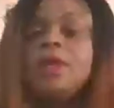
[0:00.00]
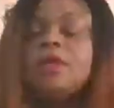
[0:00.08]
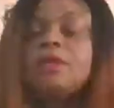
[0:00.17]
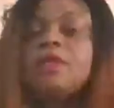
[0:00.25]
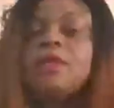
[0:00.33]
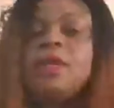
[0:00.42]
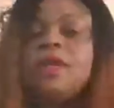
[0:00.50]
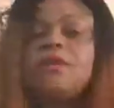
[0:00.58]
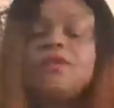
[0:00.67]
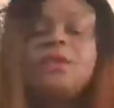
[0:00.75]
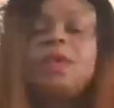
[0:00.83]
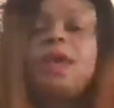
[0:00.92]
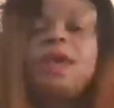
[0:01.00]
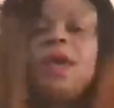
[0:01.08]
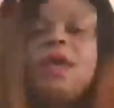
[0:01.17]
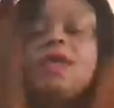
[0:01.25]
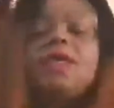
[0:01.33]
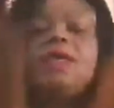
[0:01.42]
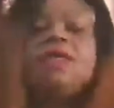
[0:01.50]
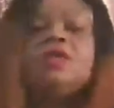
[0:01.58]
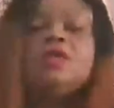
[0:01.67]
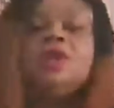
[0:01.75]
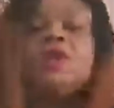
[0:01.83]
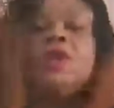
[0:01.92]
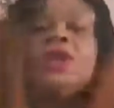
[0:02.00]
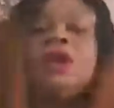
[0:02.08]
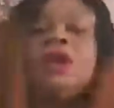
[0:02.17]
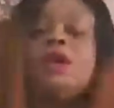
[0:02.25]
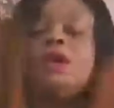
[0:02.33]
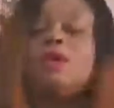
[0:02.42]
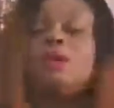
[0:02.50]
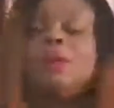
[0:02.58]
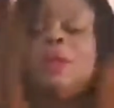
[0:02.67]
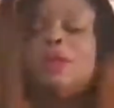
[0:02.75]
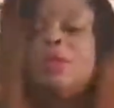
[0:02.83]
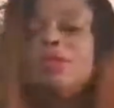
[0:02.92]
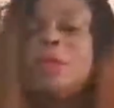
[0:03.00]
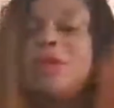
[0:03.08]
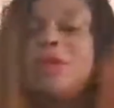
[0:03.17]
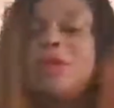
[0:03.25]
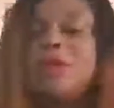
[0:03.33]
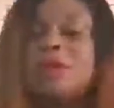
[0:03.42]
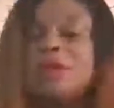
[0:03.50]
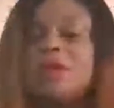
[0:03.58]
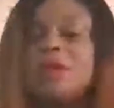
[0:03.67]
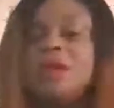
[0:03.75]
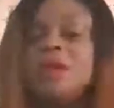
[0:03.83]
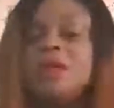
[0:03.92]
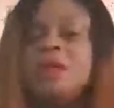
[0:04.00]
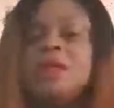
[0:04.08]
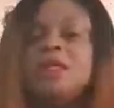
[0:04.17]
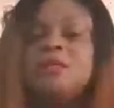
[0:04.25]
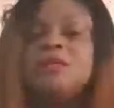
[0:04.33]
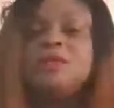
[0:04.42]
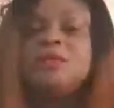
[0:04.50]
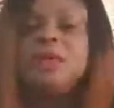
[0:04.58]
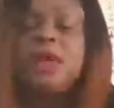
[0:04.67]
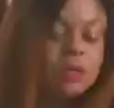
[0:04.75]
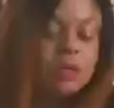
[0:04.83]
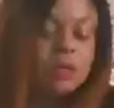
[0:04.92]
Sunday TV. Ah, it didn't show here. Oh my goodness. This must.